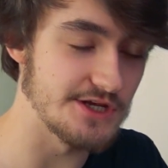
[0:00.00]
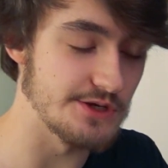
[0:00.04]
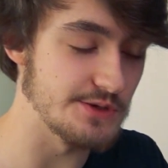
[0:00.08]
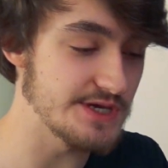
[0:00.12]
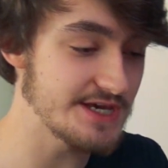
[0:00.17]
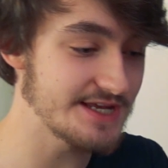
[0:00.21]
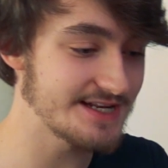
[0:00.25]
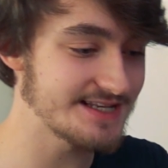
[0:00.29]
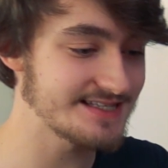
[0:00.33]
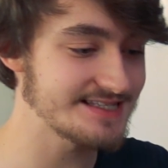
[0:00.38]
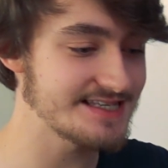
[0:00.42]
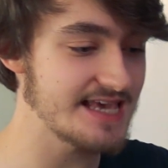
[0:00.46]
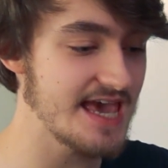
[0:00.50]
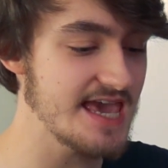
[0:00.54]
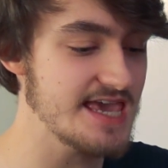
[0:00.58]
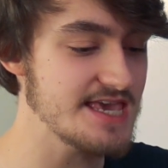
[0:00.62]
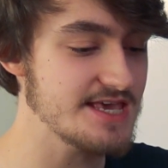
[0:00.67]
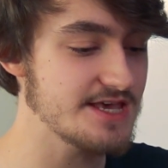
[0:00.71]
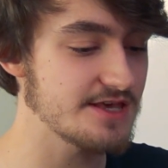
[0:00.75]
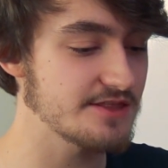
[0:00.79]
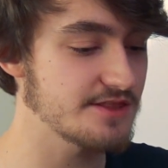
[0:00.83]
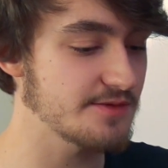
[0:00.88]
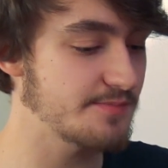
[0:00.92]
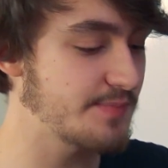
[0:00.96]
You're going to
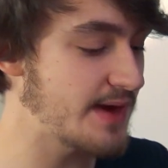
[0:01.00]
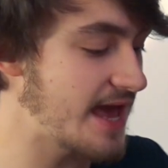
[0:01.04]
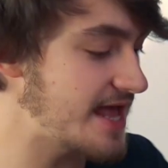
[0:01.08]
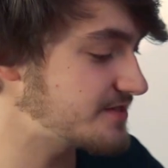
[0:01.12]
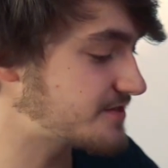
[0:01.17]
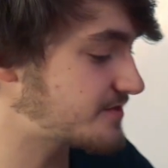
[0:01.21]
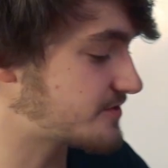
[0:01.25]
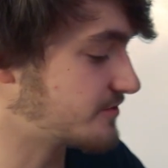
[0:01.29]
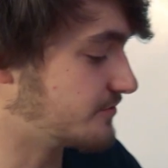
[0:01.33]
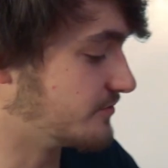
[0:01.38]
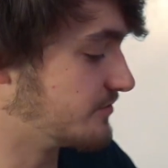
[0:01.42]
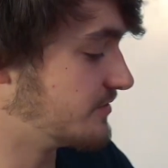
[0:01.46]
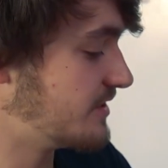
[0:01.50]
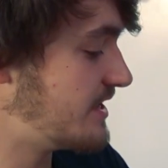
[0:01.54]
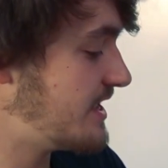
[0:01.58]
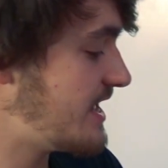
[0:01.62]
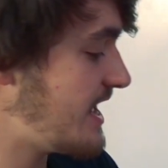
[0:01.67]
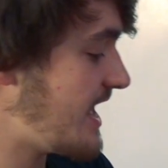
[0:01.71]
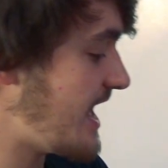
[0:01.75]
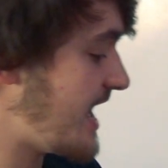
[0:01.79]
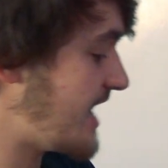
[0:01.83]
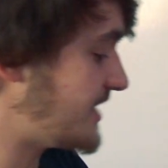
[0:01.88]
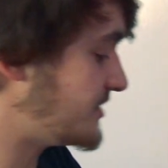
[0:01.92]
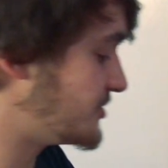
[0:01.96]
take the pencil
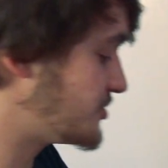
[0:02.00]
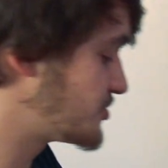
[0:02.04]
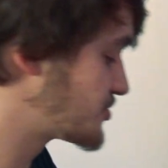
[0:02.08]
and